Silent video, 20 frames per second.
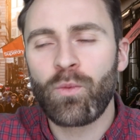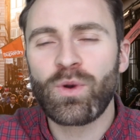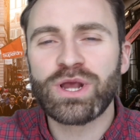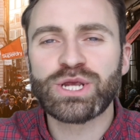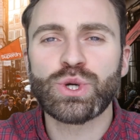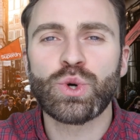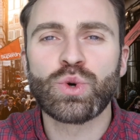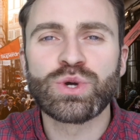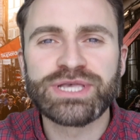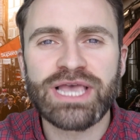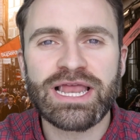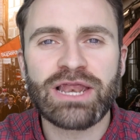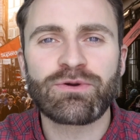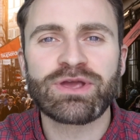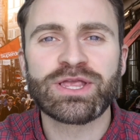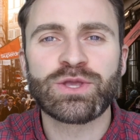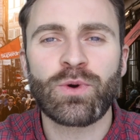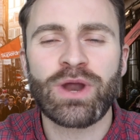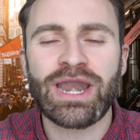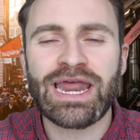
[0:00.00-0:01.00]
which
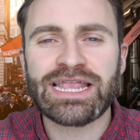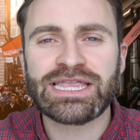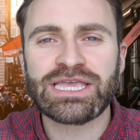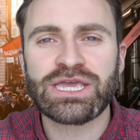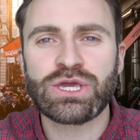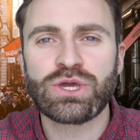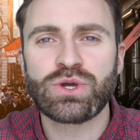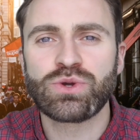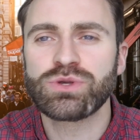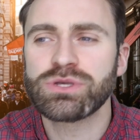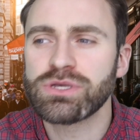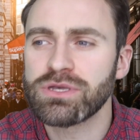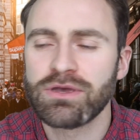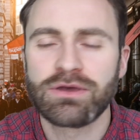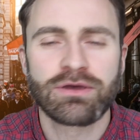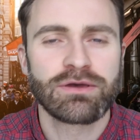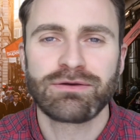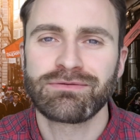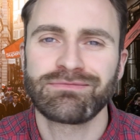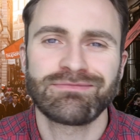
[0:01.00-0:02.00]
auxiliary do I need to use?
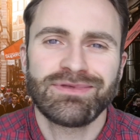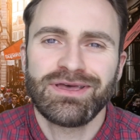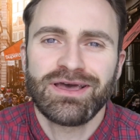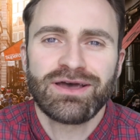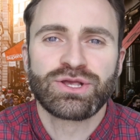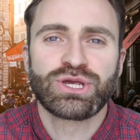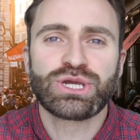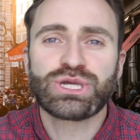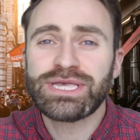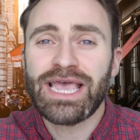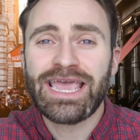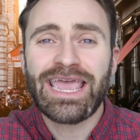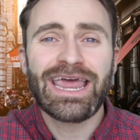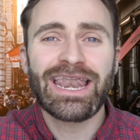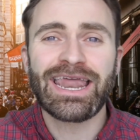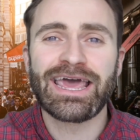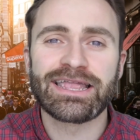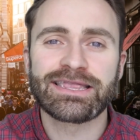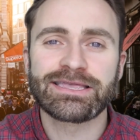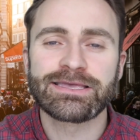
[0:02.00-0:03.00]
No, just say
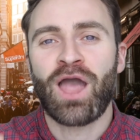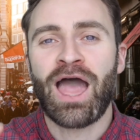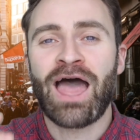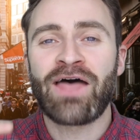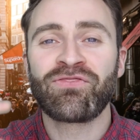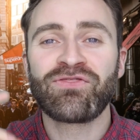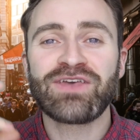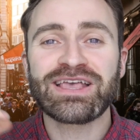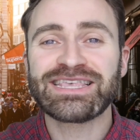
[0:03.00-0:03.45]
in it. And